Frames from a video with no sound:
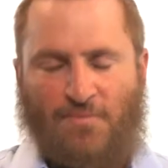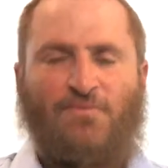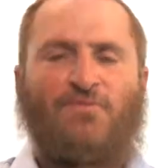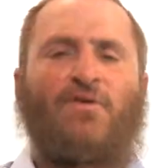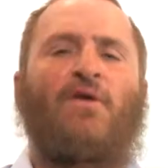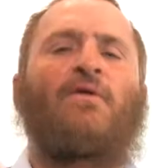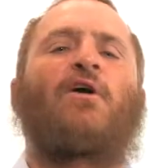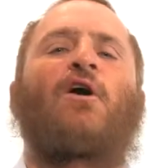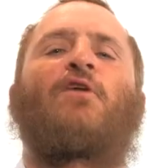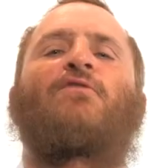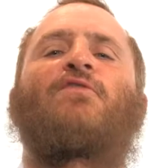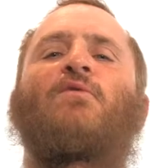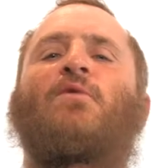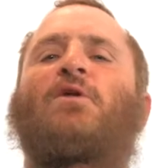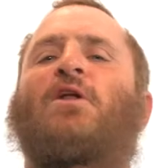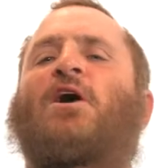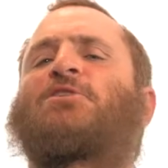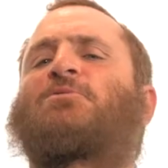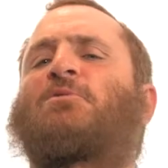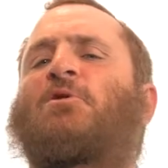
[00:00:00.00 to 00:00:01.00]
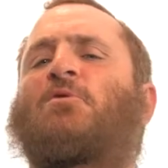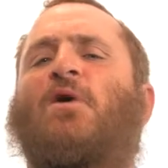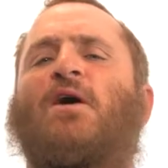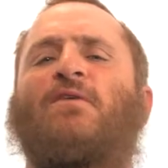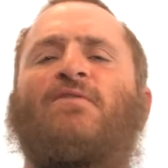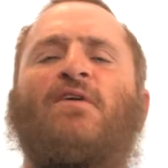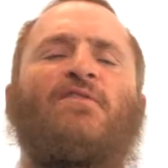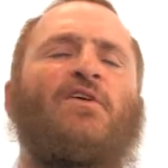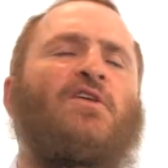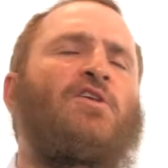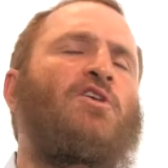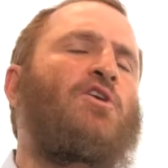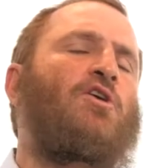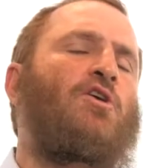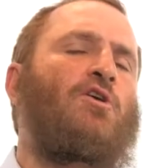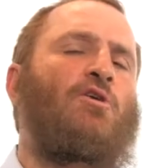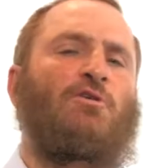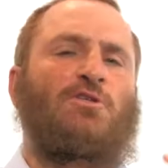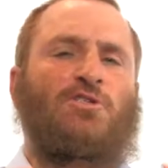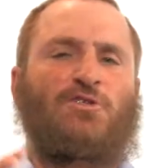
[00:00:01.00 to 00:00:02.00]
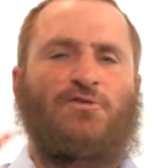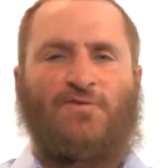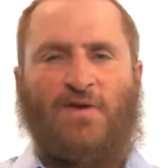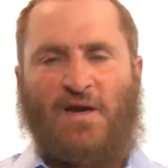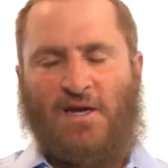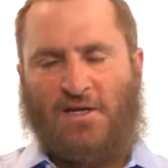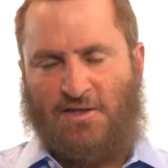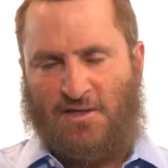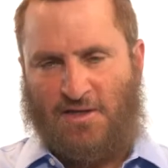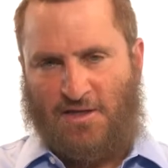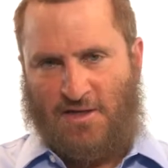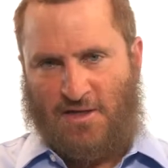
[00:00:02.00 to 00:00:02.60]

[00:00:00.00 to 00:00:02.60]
Very often when a husband and wife have a huge fight,